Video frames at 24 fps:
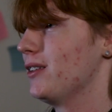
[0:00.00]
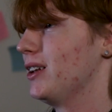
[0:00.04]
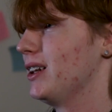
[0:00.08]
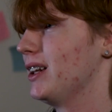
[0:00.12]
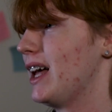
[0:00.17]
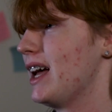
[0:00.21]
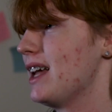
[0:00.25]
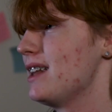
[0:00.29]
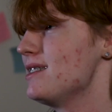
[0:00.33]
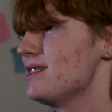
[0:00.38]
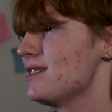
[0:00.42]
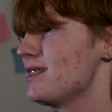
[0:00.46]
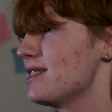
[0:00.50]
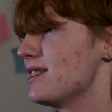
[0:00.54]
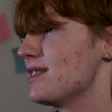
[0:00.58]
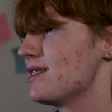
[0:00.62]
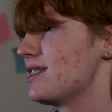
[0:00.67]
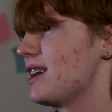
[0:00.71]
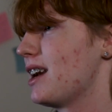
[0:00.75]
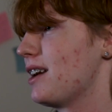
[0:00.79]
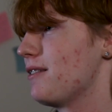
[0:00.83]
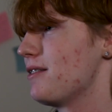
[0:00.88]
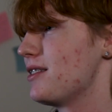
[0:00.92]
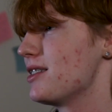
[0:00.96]
the lens
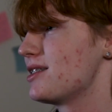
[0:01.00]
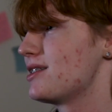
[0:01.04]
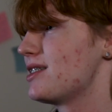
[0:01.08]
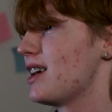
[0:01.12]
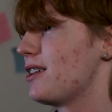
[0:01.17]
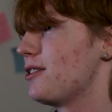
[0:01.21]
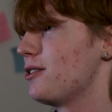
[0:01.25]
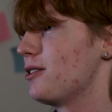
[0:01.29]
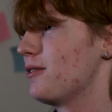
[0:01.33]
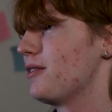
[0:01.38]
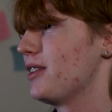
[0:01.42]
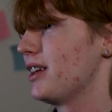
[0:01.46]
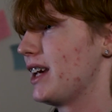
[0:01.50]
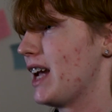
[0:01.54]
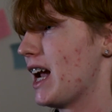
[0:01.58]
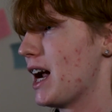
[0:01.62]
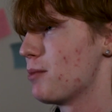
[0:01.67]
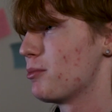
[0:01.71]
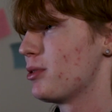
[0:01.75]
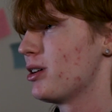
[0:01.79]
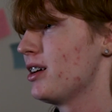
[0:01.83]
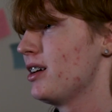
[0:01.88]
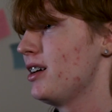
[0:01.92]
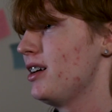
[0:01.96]
instead of the center of the
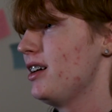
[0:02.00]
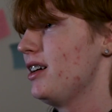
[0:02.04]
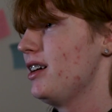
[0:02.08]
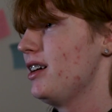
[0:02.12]
camera.